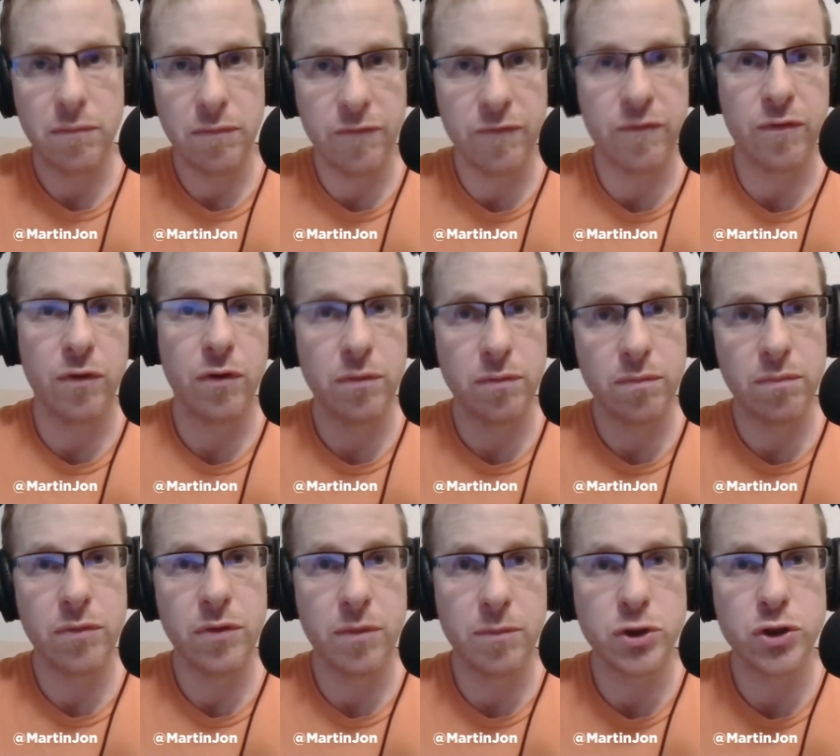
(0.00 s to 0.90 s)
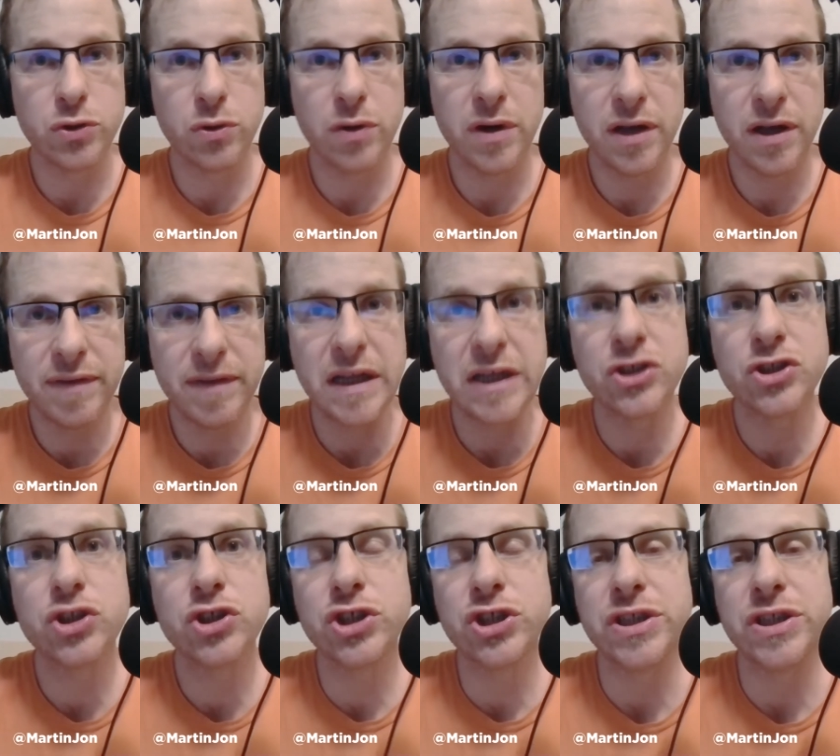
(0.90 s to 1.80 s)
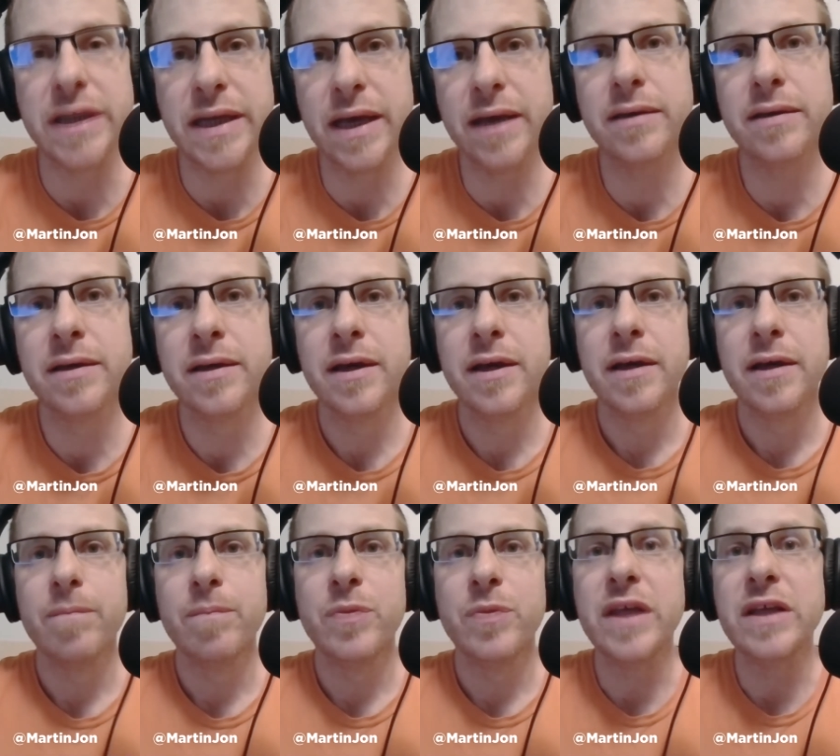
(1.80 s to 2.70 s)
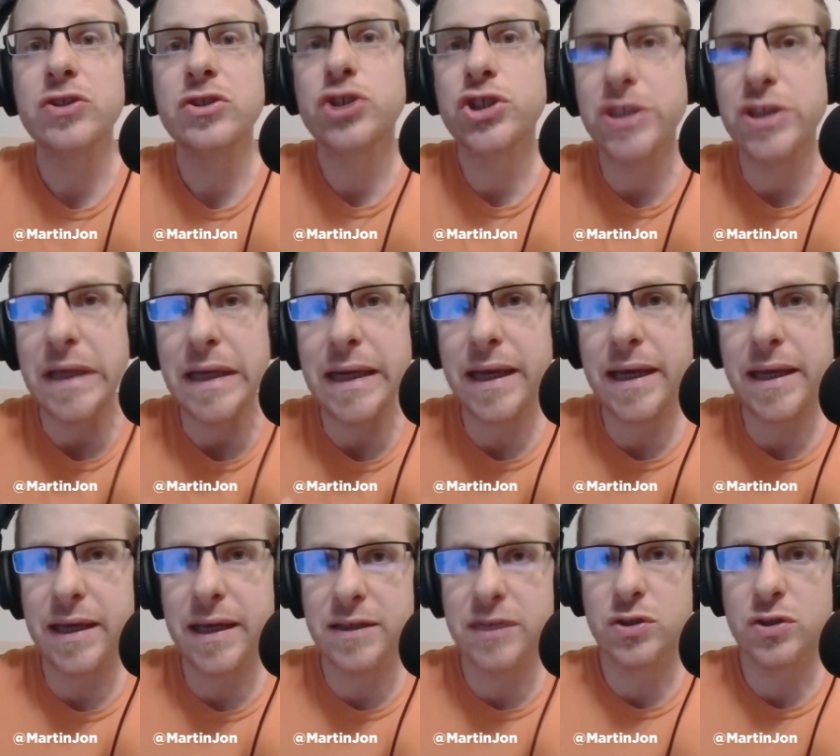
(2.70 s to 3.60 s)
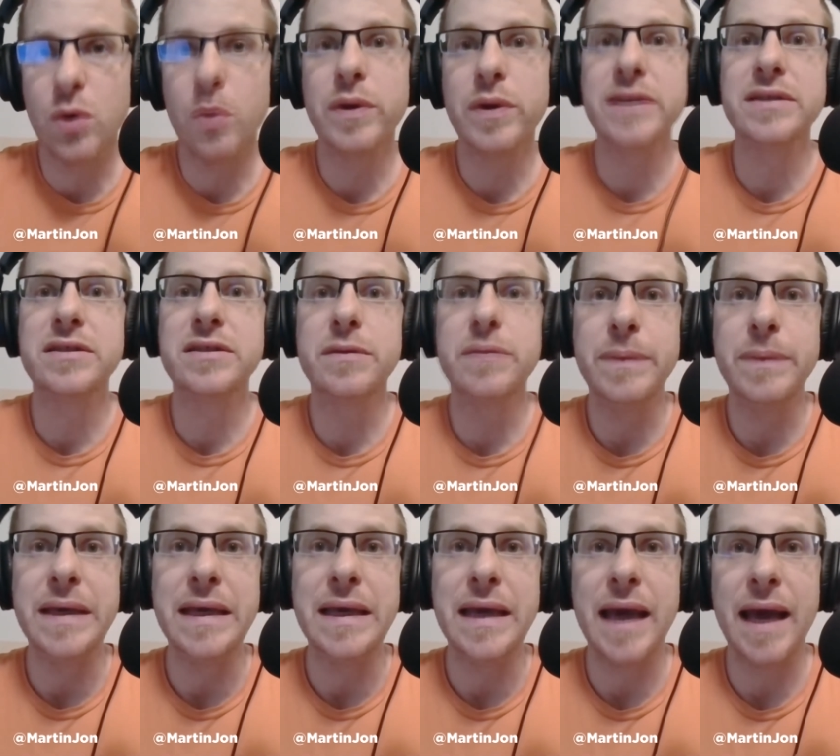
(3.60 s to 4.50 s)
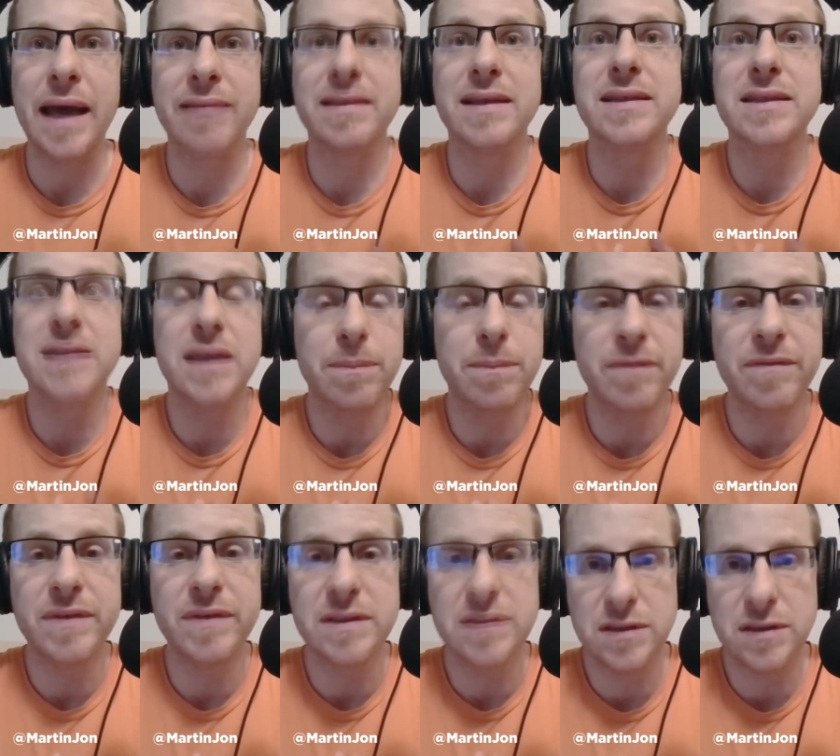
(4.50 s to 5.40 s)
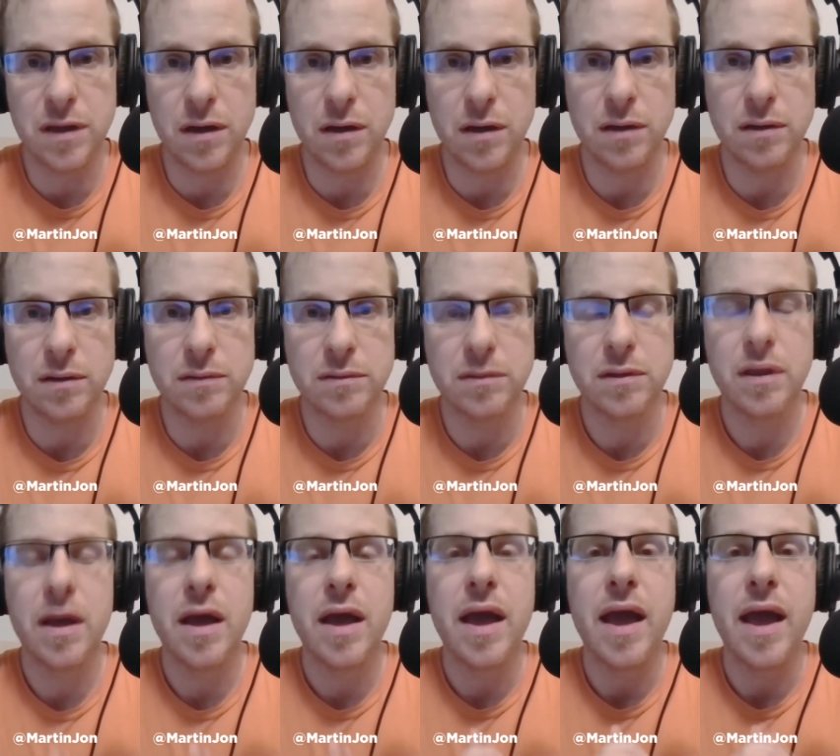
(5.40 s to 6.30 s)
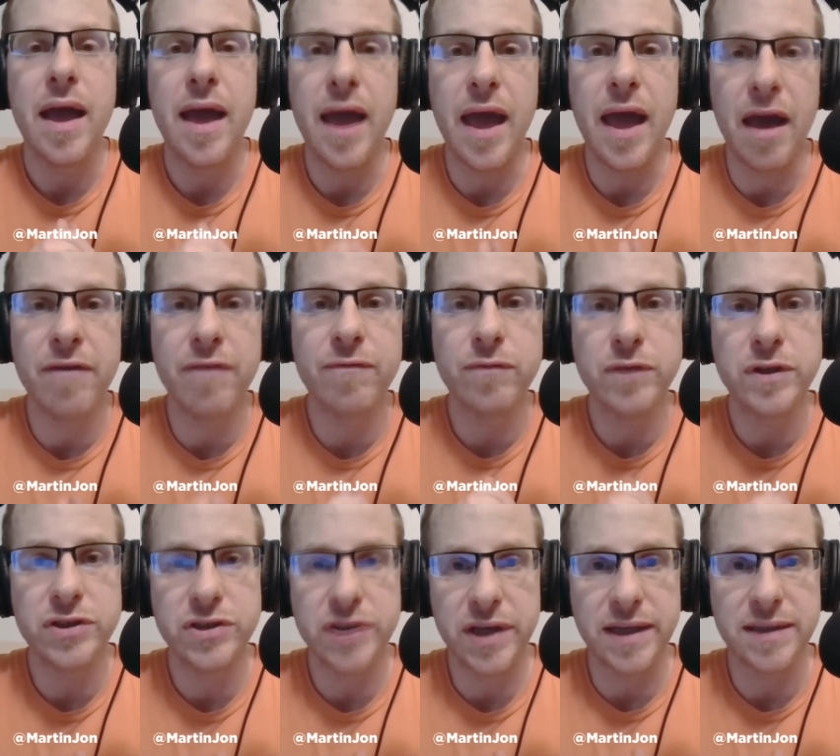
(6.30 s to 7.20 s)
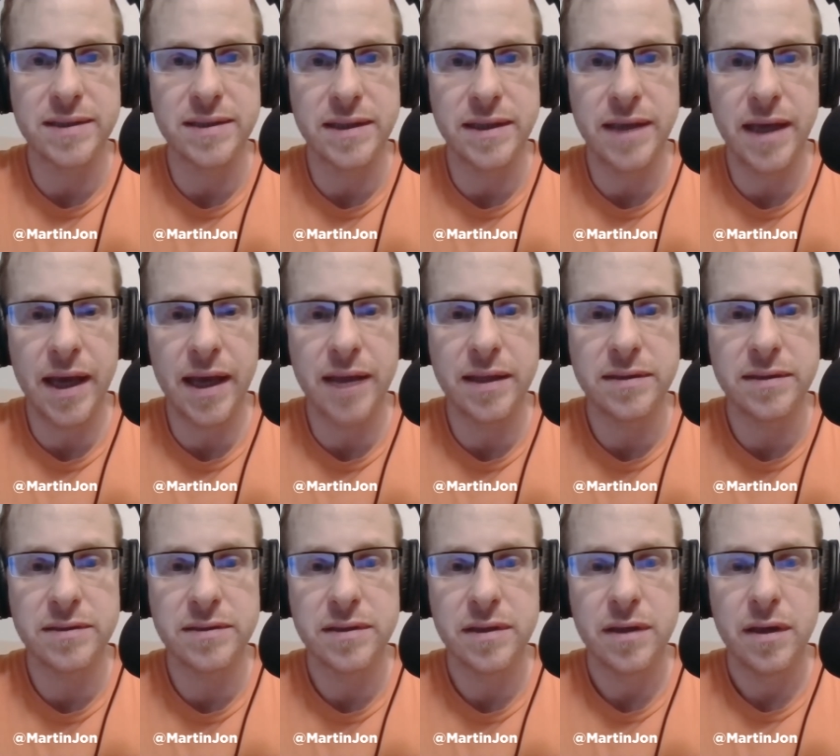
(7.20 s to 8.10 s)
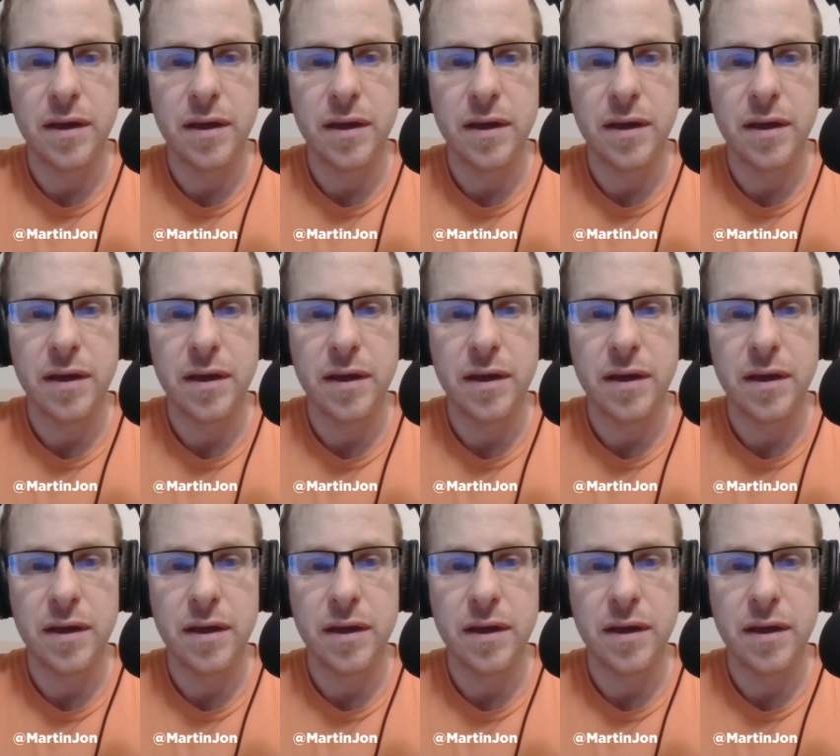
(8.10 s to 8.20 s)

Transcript: for the majority of it, is cheating, then cheating is going to be at the tip of his tongue every chance he gets,